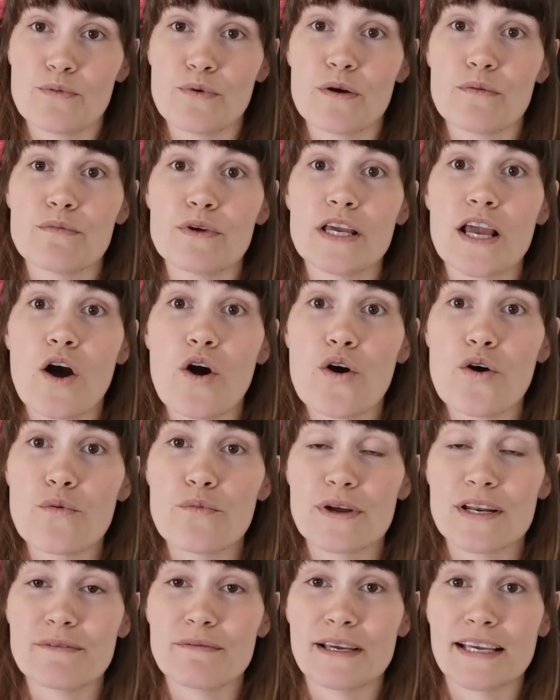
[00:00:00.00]

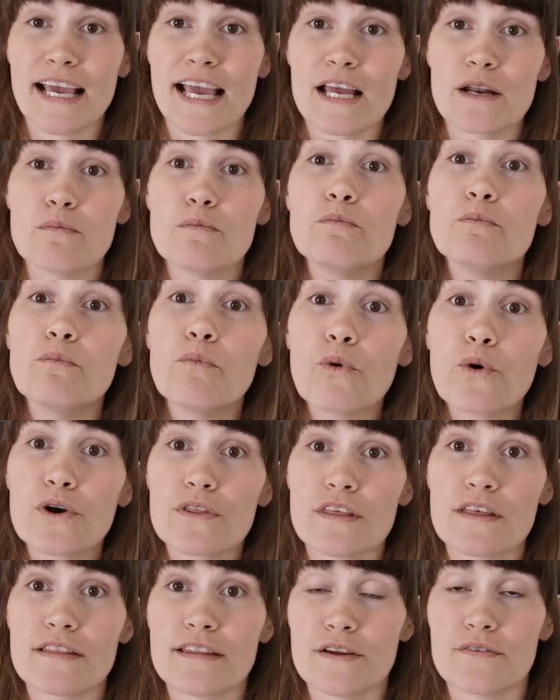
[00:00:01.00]
when we gain more
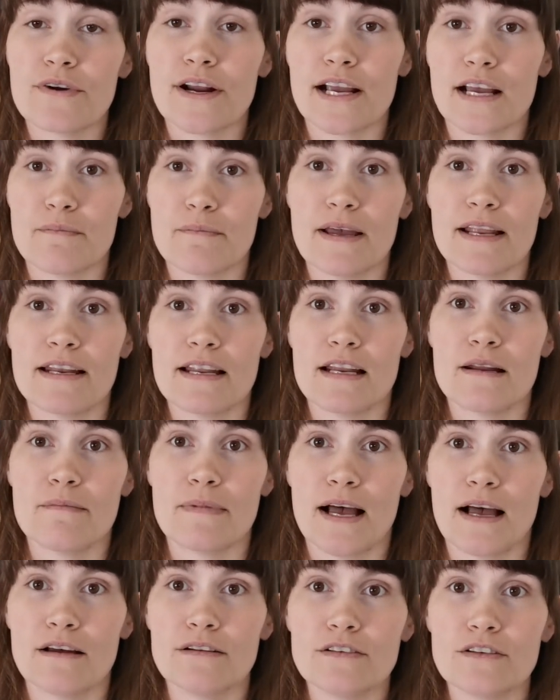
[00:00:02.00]
than the recommended
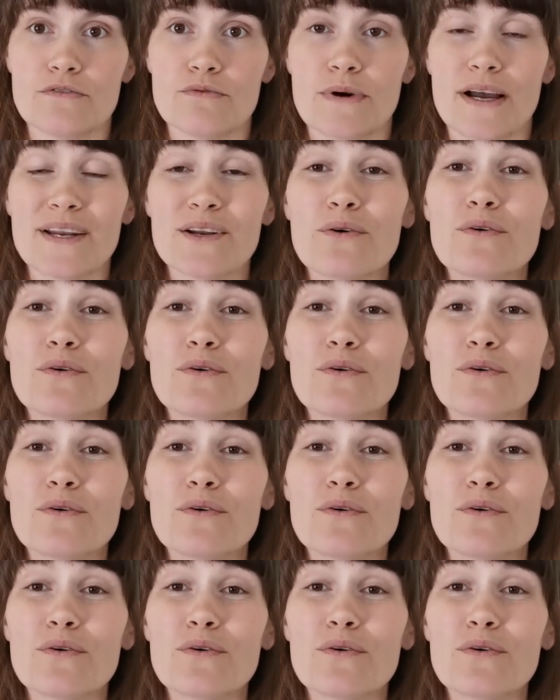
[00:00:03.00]
amount of weight,